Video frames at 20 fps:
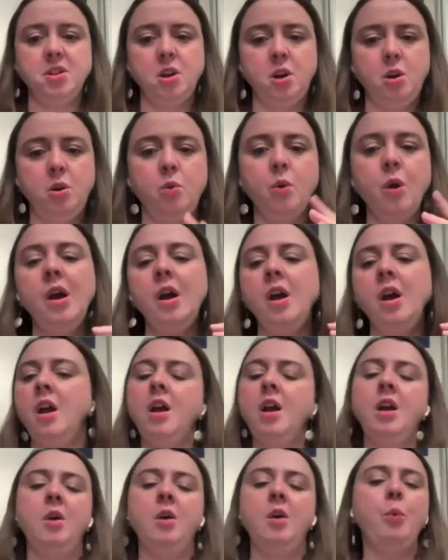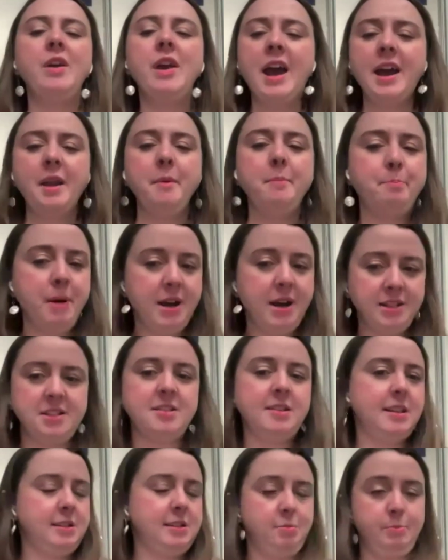And so we've got to
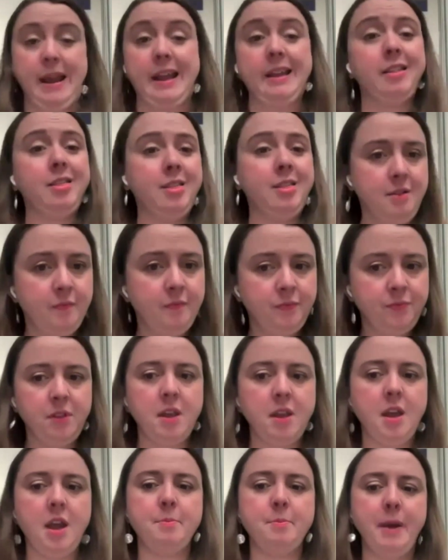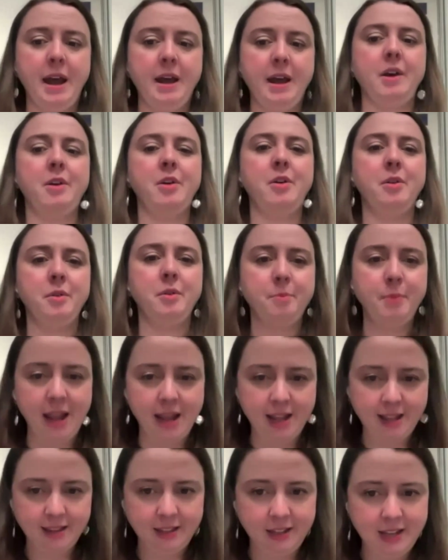bust this myth about
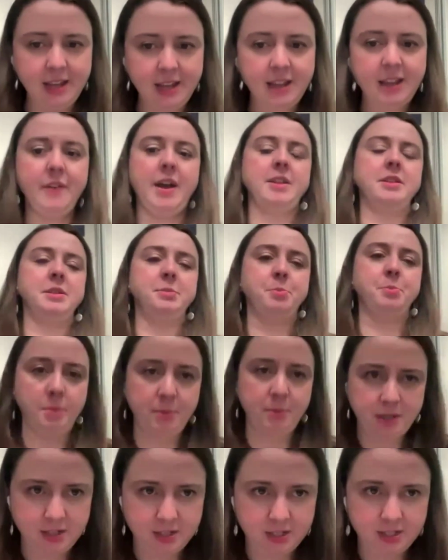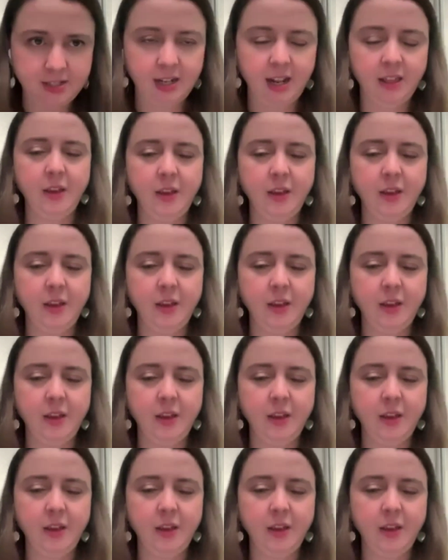paid leave and small business.